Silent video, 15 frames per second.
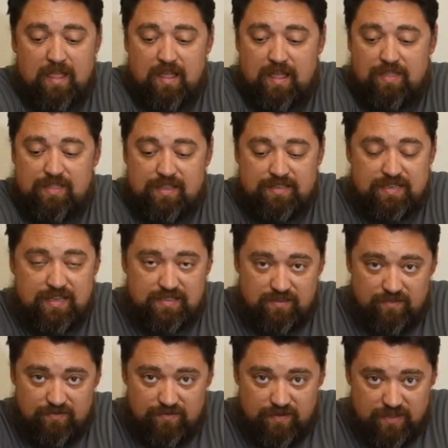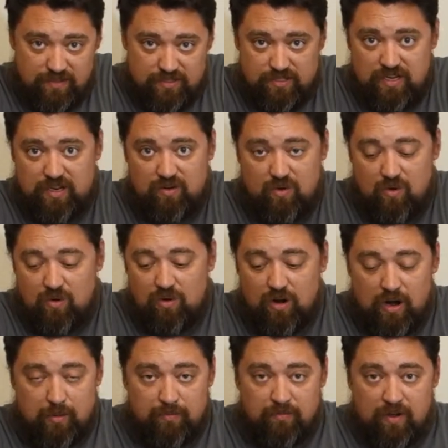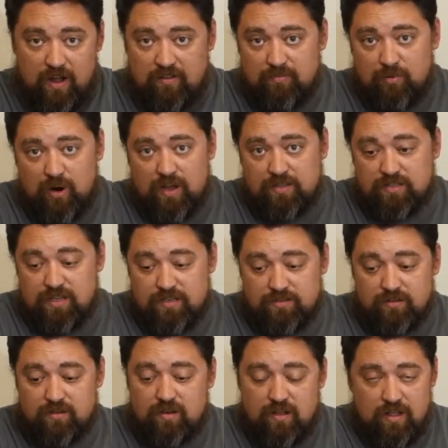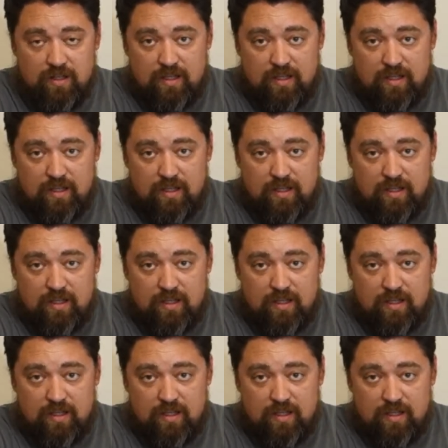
and this has a 5th gen Core i5 processor.